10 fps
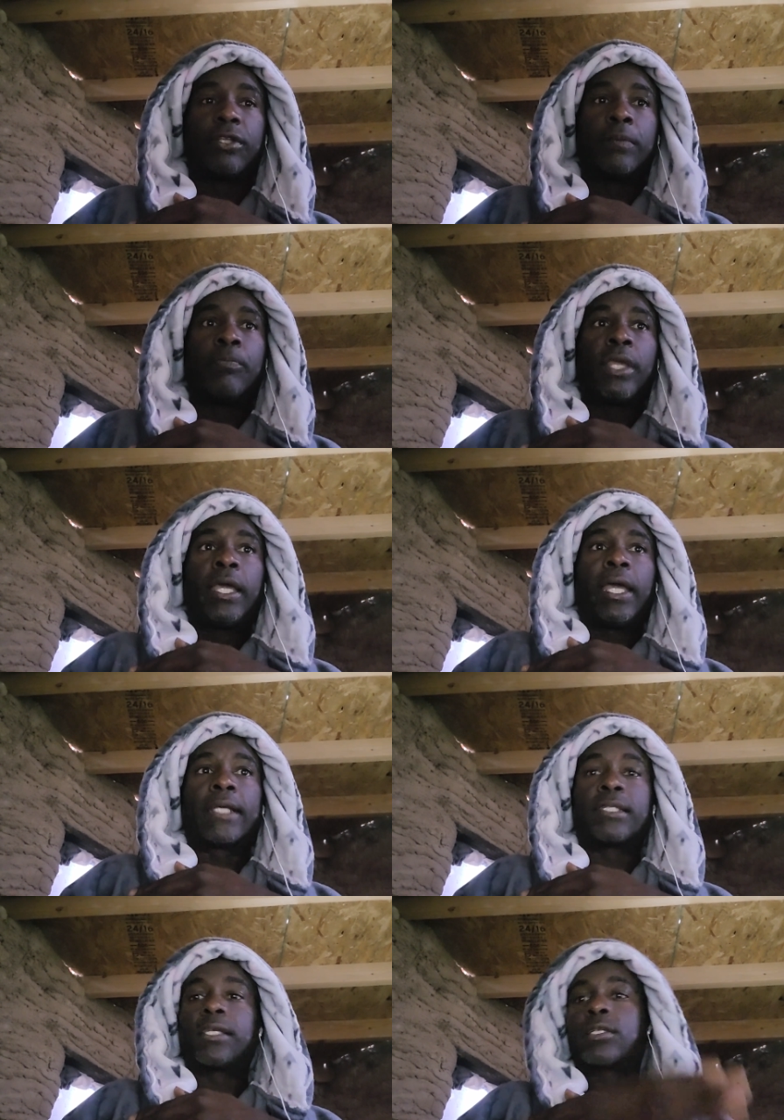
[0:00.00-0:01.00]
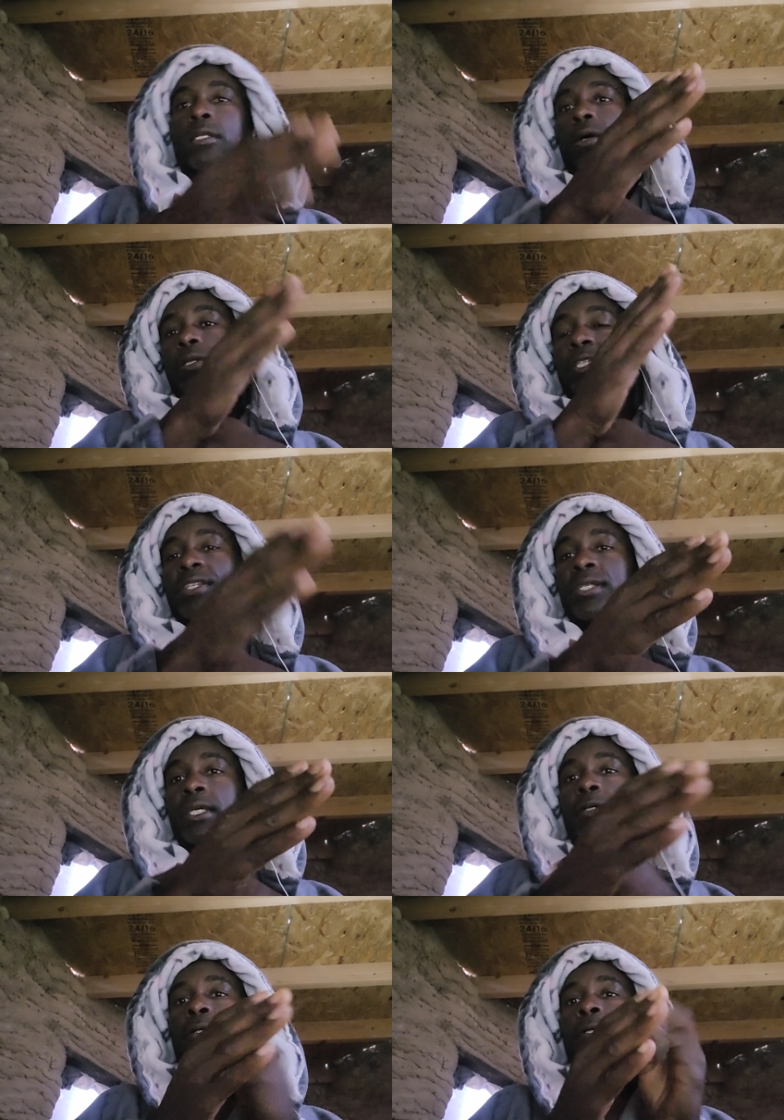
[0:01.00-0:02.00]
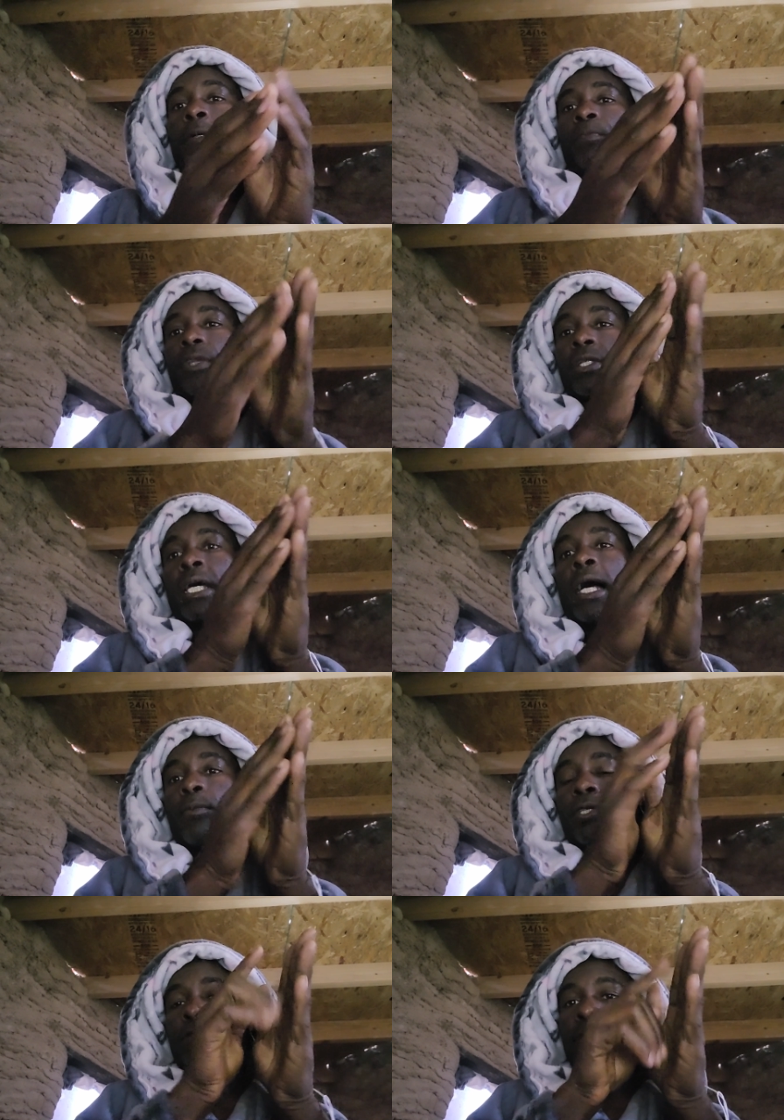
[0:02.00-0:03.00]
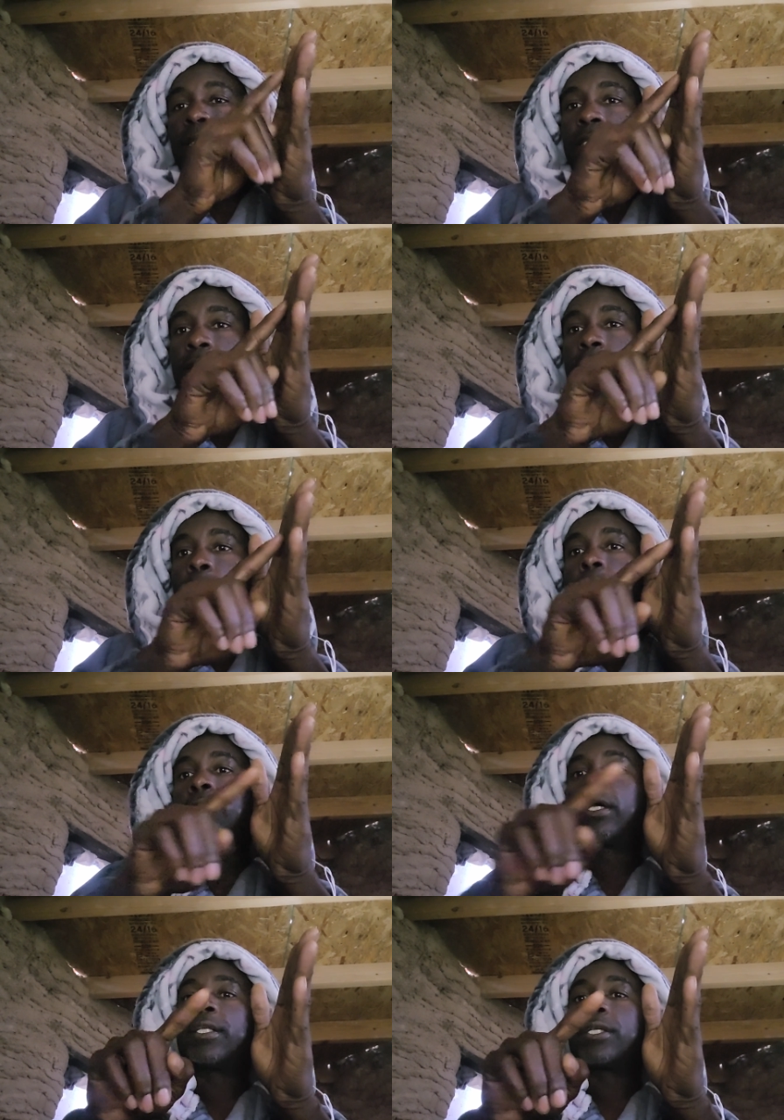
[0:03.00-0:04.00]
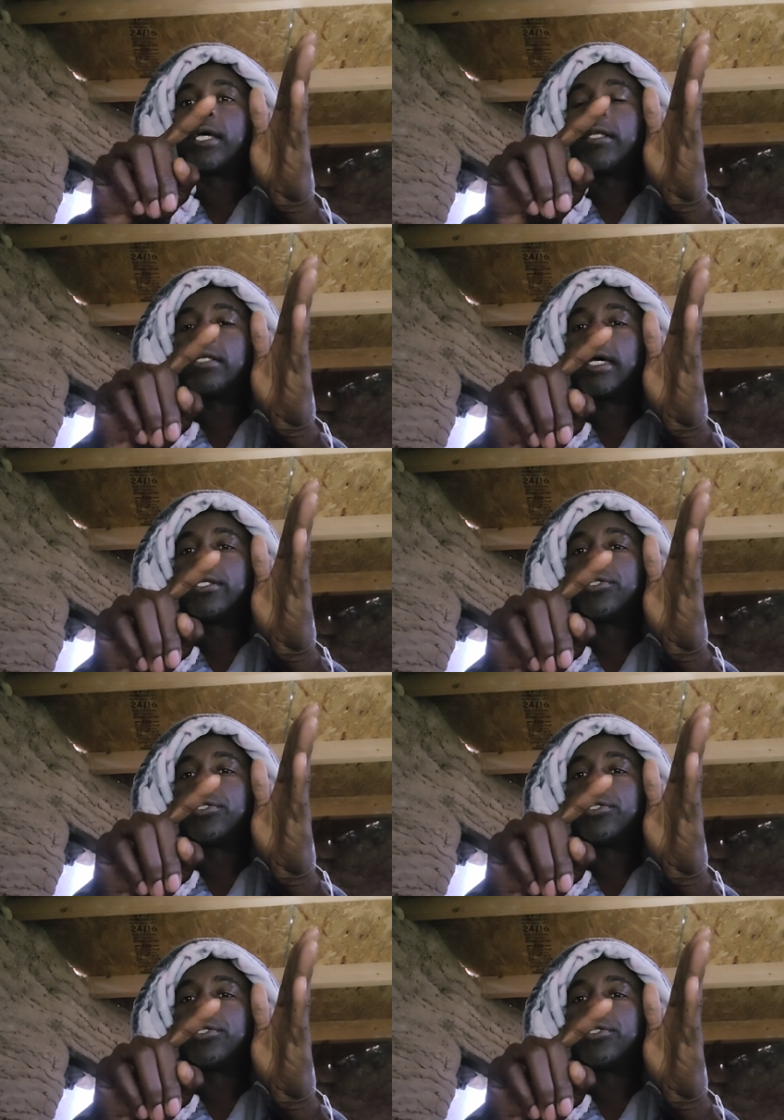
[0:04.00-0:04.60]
them. As they slowly seal, the top one's releasing water at a